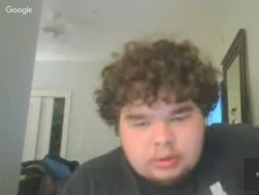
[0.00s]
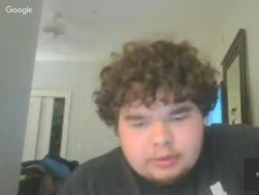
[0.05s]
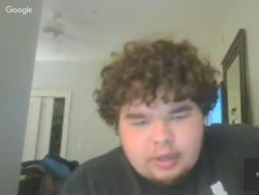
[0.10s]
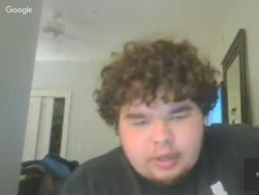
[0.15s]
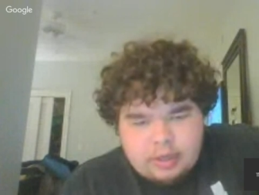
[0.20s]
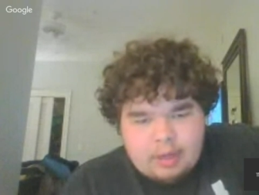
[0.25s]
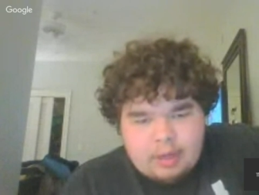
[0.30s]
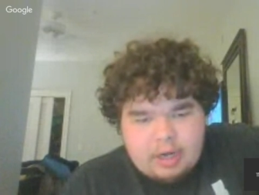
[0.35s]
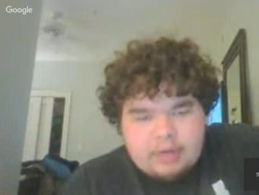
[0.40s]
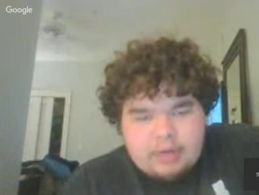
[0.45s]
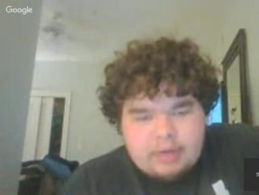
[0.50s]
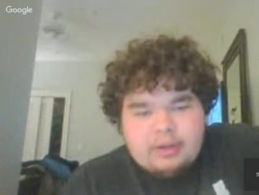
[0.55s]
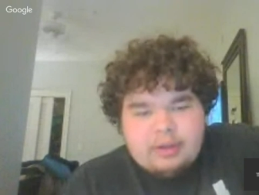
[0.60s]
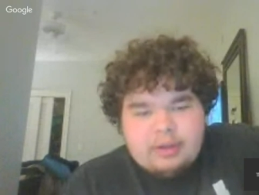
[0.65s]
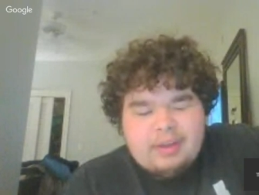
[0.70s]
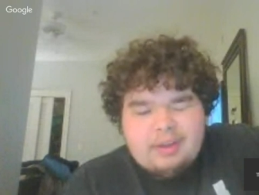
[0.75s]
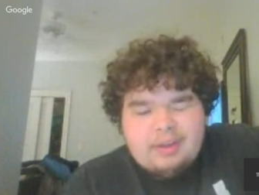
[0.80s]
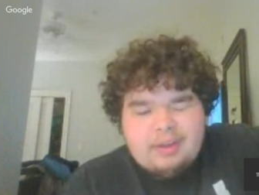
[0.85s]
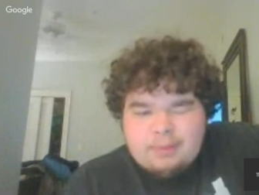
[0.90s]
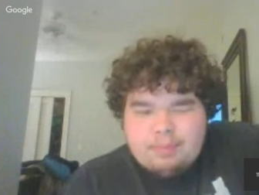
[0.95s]
Not a bad
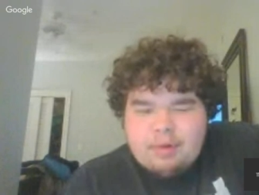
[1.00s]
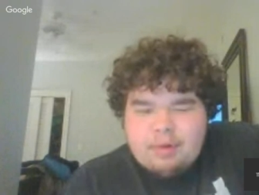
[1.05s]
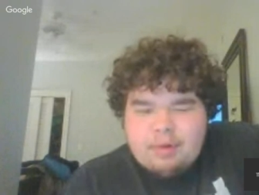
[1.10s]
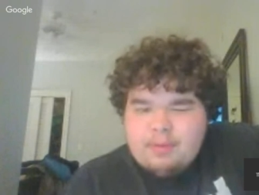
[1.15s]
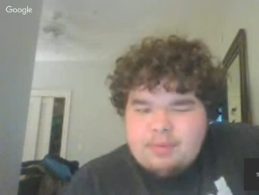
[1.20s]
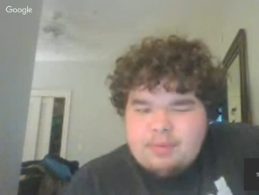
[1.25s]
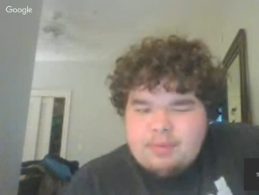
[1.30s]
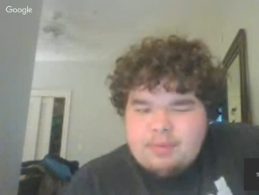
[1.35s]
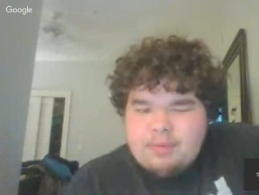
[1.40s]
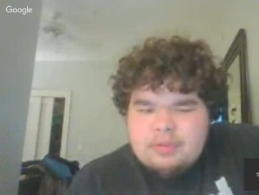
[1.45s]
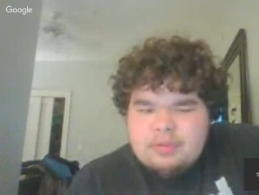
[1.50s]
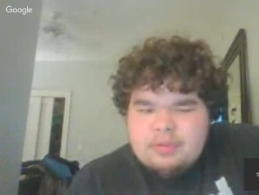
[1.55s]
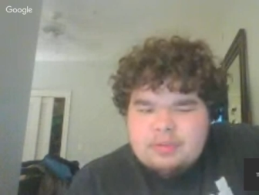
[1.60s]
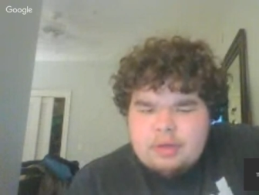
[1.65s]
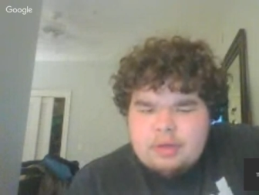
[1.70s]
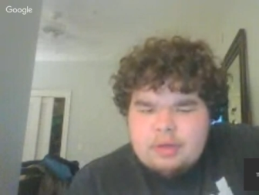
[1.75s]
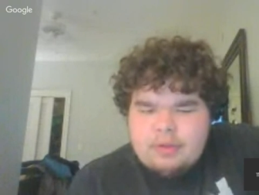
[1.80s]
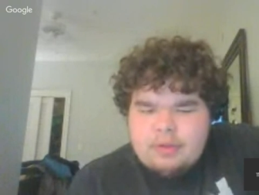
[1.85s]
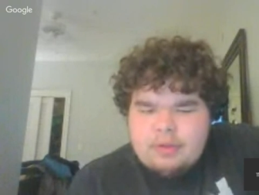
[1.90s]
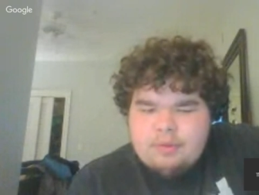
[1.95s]
idea. It's pretty much
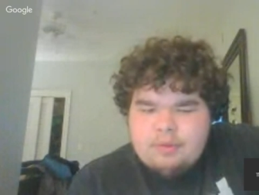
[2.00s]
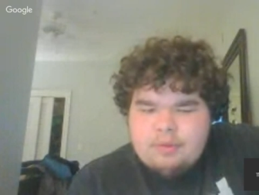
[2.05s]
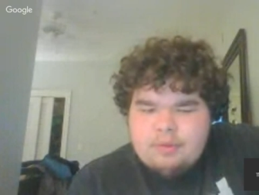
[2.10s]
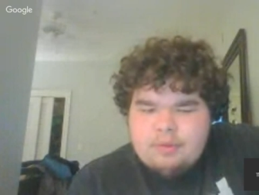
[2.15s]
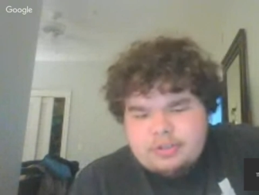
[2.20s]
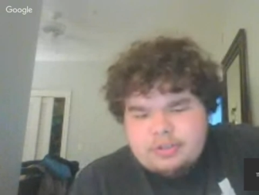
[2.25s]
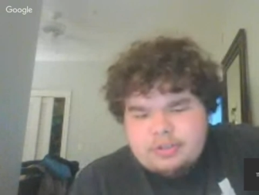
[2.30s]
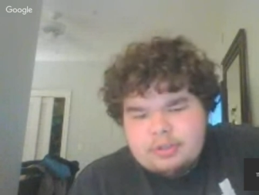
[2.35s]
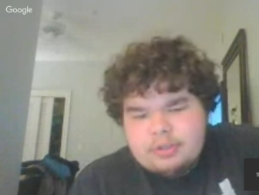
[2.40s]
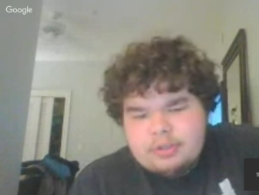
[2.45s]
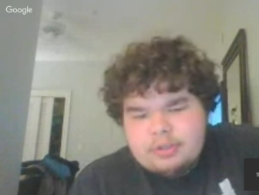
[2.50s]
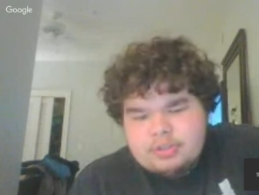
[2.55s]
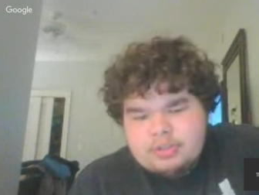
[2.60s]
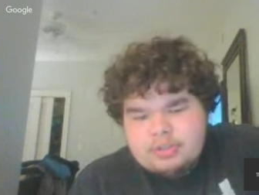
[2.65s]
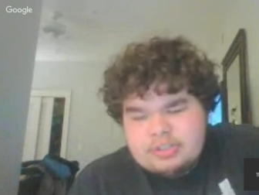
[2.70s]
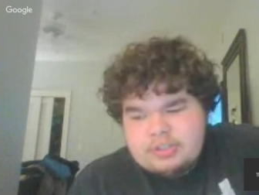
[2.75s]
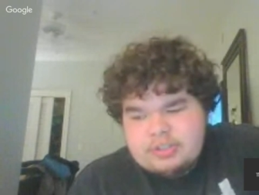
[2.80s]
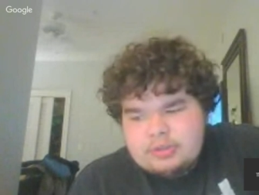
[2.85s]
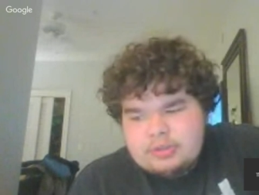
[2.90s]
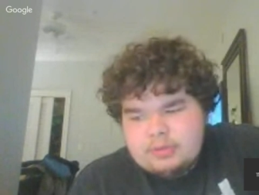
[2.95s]
the original,
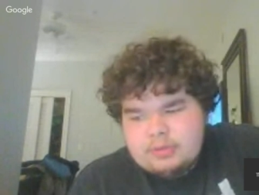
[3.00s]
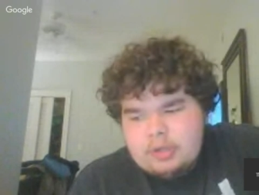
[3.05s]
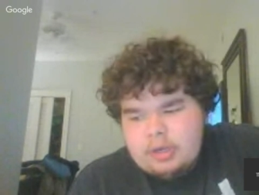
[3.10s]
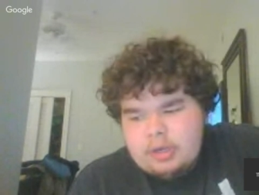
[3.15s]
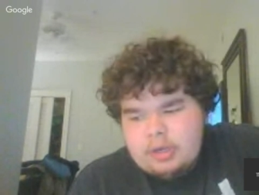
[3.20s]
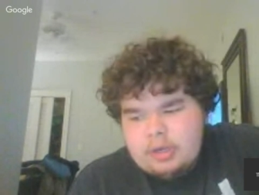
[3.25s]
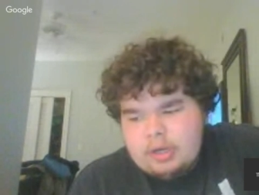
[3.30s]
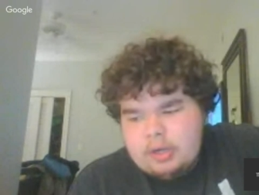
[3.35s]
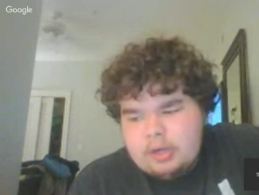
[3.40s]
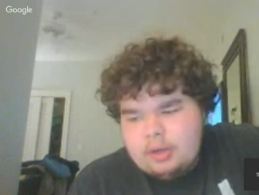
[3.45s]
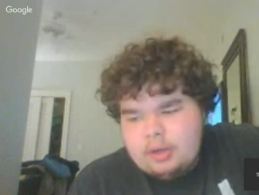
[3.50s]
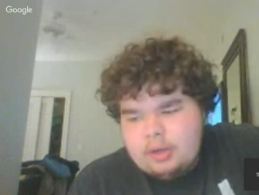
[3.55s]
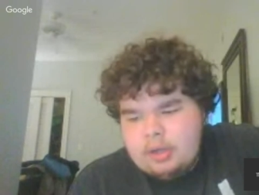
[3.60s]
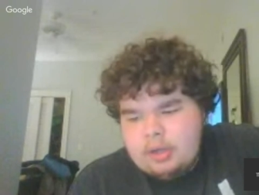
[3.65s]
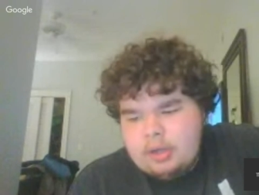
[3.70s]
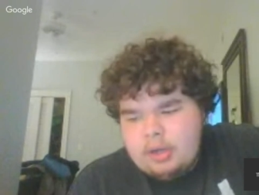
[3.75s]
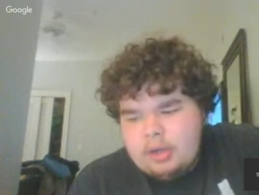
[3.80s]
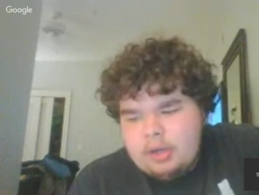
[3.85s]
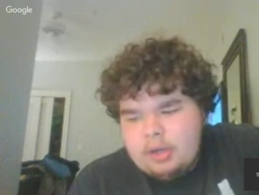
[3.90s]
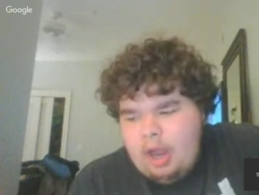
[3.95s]
just
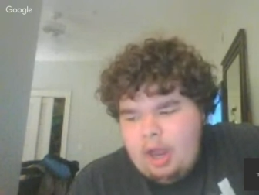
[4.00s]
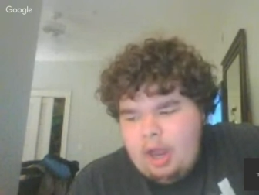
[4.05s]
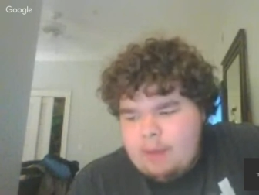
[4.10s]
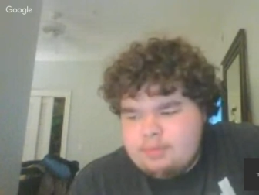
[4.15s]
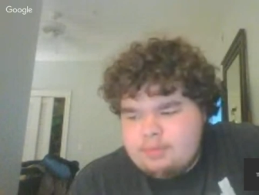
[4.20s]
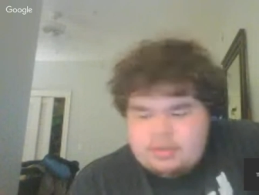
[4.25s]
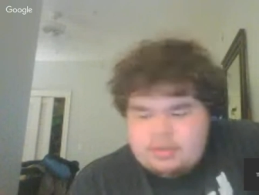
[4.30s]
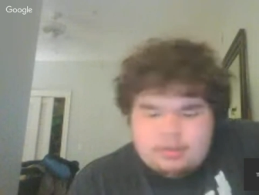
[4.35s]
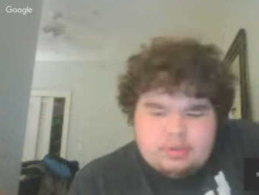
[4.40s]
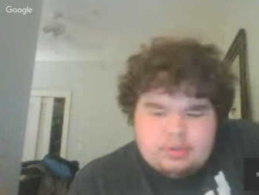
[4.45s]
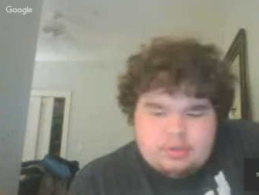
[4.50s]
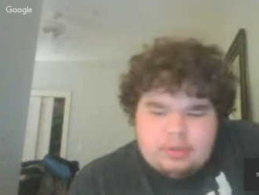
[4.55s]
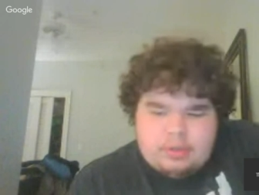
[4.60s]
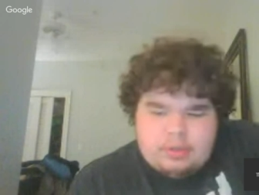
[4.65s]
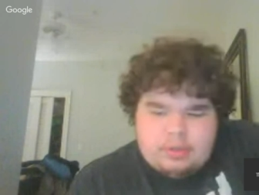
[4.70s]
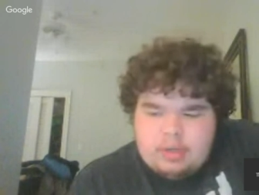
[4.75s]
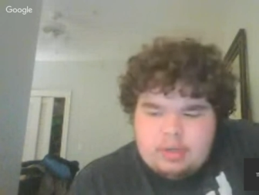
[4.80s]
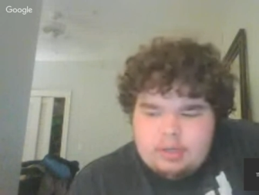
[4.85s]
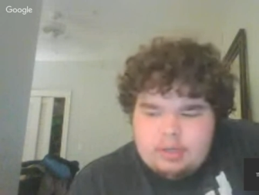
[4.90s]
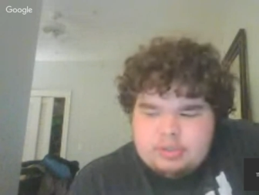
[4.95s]
I'm sure,
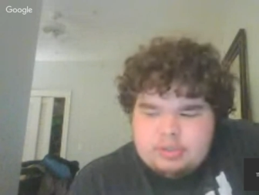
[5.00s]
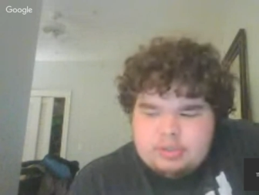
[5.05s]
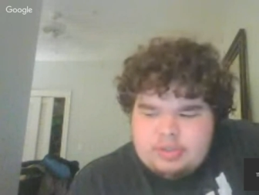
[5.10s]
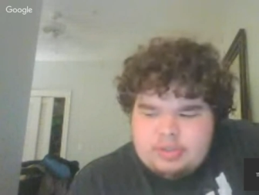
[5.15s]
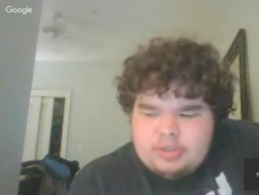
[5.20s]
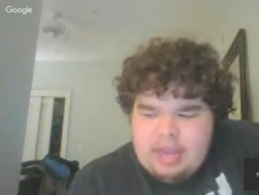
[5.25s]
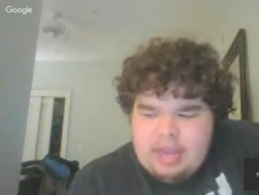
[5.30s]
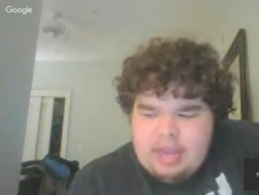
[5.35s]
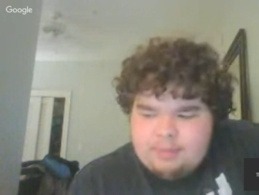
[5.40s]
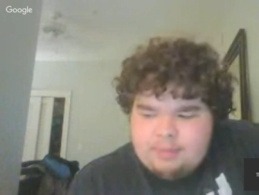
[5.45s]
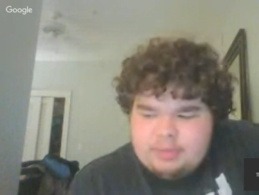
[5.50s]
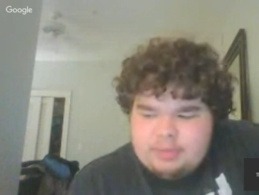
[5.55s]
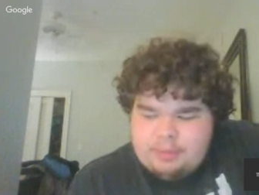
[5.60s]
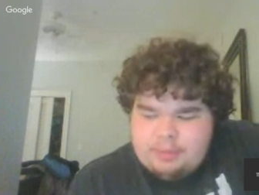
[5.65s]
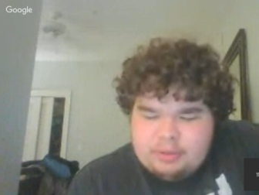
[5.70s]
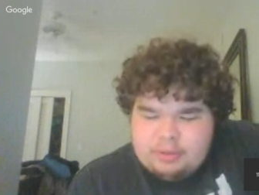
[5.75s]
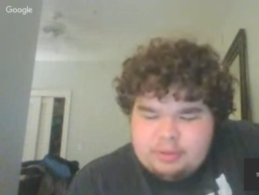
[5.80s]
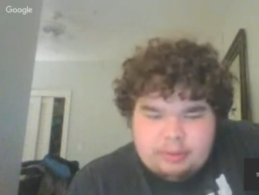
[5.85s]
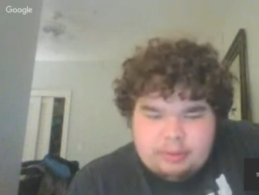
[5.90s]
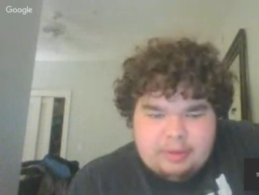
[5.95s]
just amped
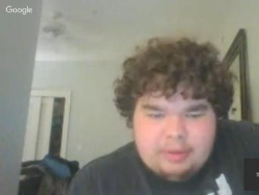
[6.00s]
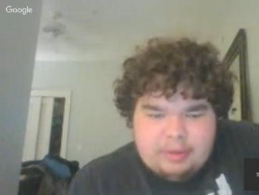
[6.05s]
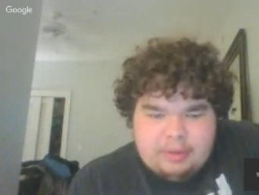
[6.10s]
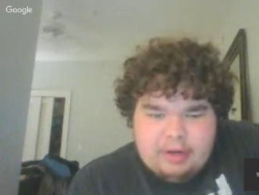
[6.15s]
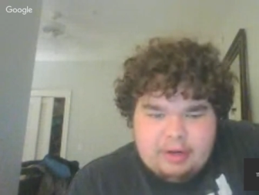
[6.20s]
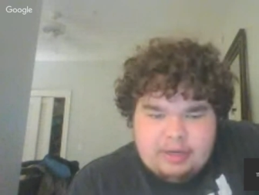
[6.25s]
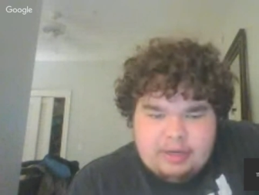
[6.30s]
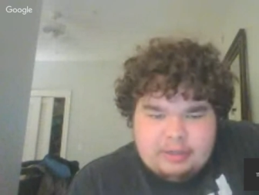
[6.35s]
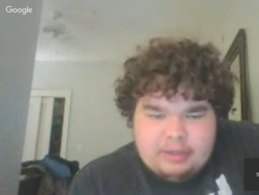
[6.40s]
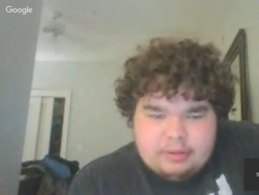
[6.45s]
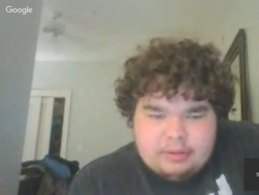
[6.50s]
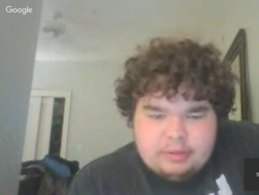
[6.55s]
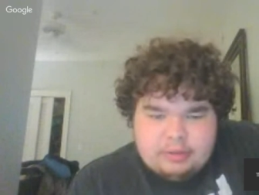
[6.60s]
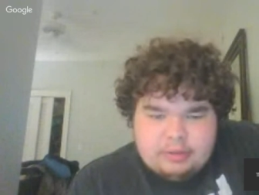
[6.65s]
up a little bit, right?